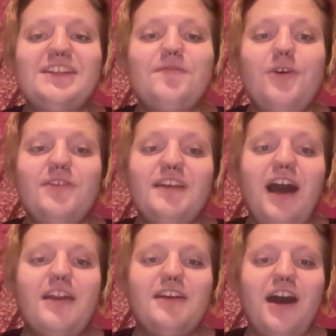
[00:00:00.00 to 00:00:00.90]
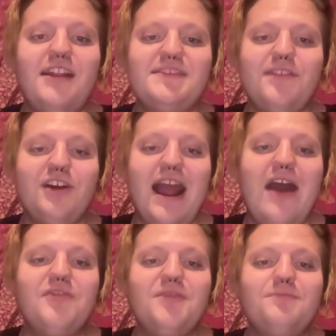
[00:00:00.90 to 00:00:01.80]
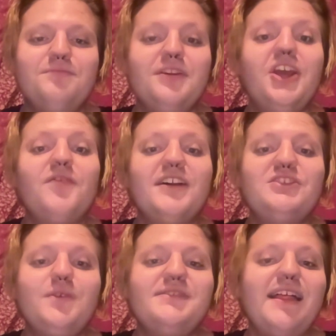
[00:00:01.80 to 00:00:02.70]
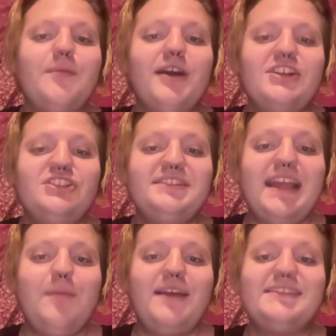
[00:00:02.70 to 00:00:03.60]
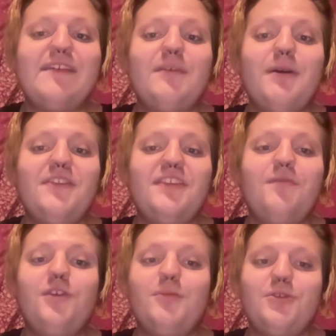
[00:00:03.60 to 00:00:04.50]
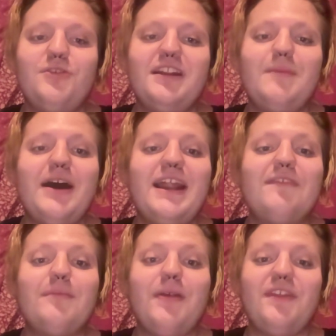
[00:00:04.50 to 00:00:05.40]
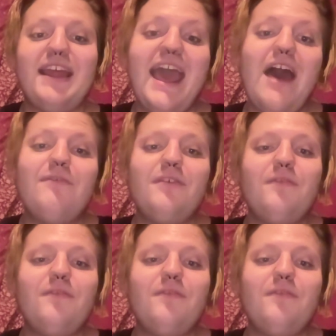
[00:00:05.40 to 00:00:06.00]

invoke the god and goddess of the craft. Ritual celebrations take place every month at the full moon and about every month and a half